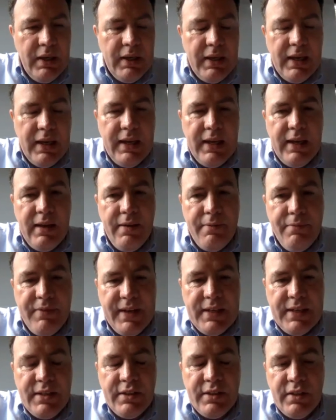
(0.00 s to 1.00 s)

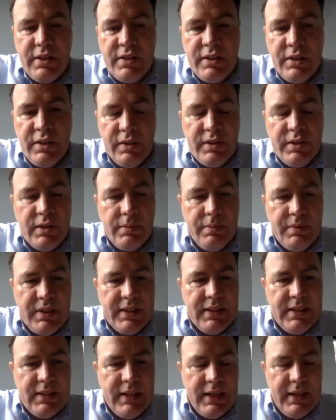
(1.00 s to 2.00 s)
investors,
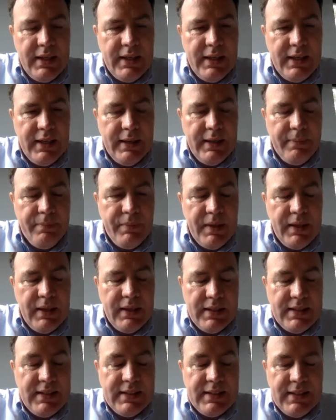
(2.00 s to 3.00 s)
customers, and,
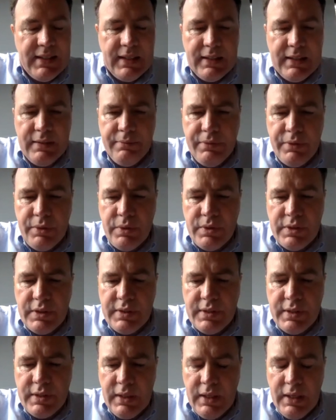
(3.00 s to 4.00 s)
as I said,
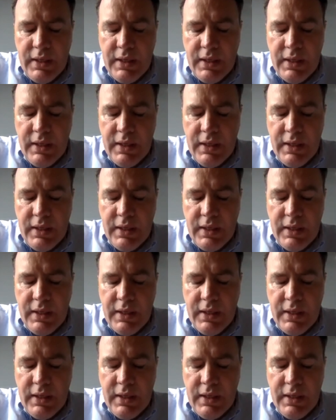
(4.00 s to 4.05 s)
influencers.